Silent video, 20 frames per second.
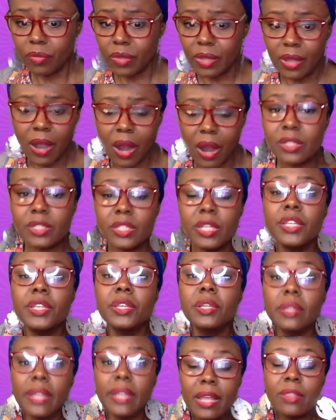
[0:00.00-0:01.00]

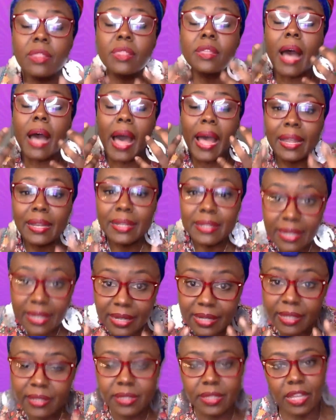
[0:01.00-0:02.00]
articulate the
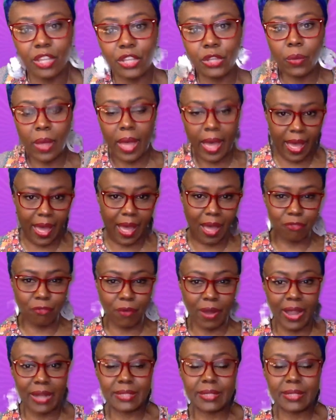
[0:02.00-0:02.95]
ideas that you have, right?